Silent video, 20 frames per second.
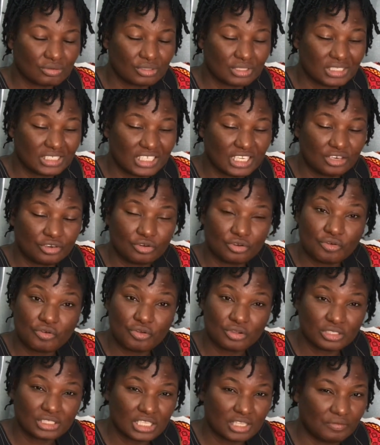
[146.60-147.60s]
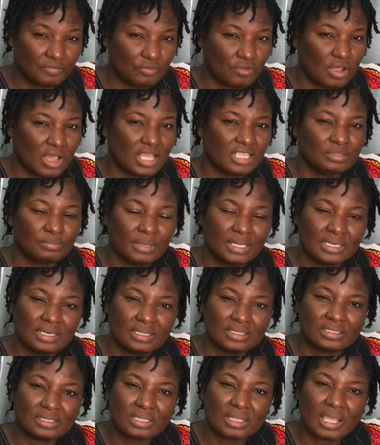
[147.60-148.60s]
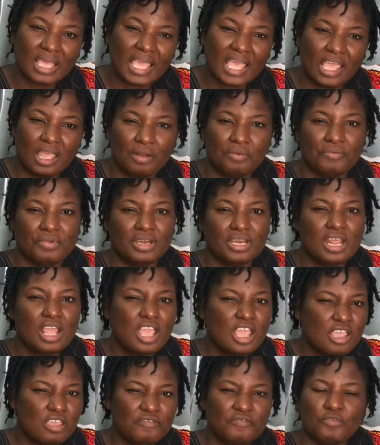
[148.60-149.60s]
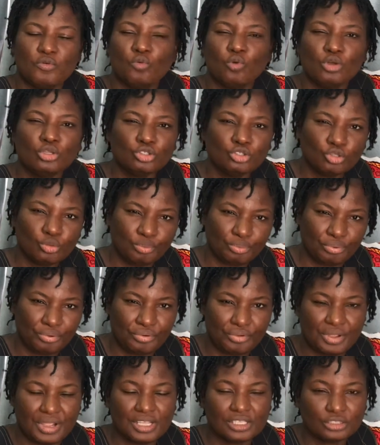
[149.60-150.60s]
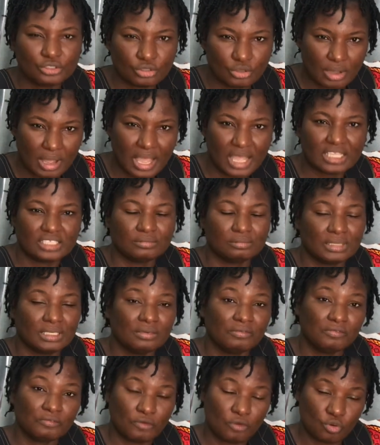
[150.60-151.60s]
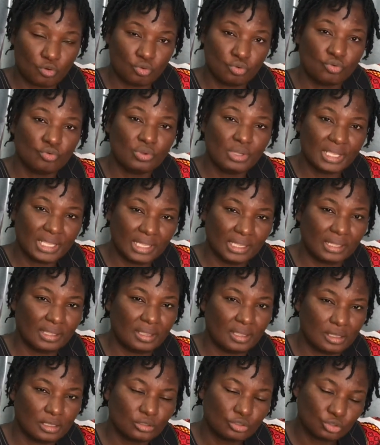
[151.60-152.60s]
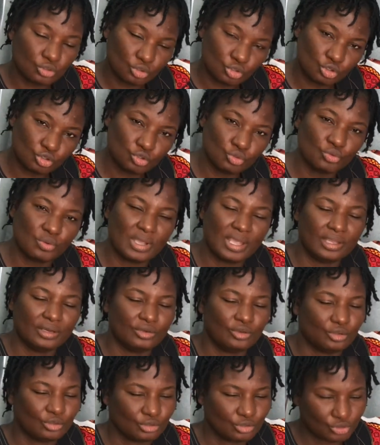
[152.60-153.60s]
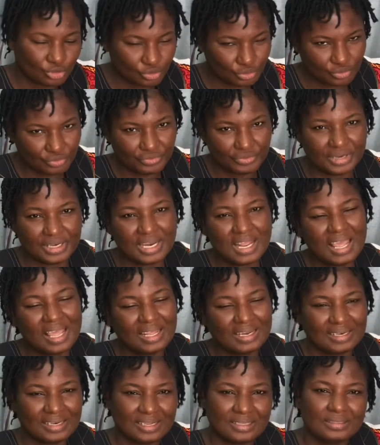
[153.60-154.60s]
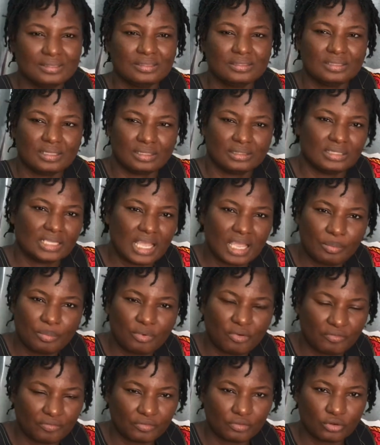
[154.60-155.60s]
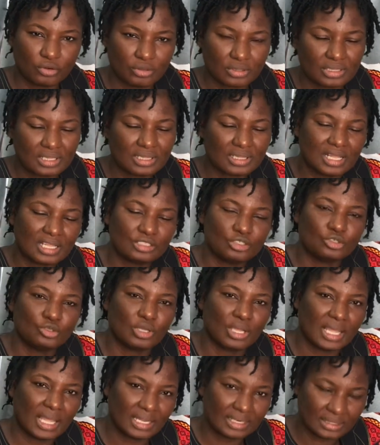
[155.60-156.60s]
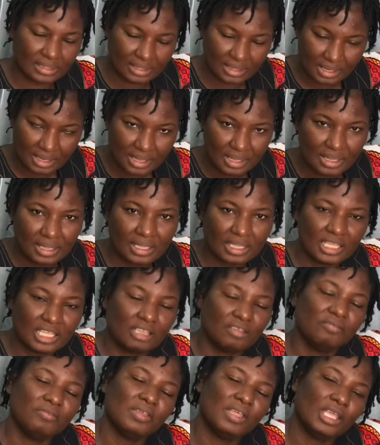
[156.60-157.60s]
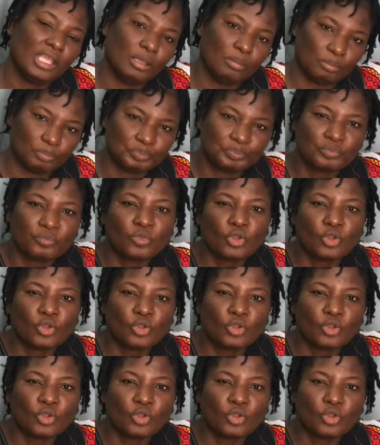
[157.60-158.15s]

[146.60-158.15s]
generous if your husband is caring if you want to praise your husband for who he is to you and your children this is the type of cloth that you can give him